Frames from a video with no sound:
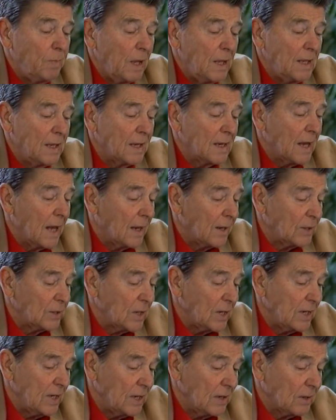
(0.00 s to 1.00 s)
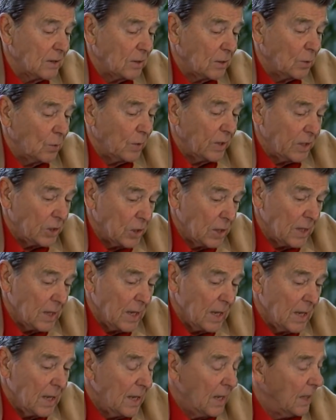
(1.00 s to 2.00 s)
billion a year to the region
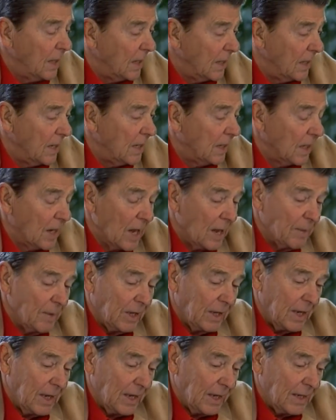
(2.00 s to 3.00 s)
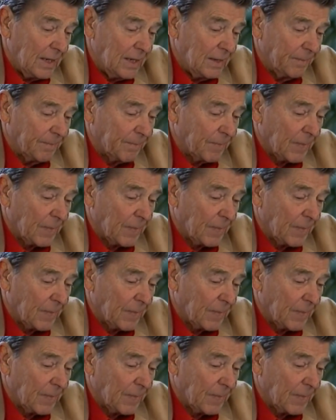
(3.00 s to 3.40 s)
in economic aid.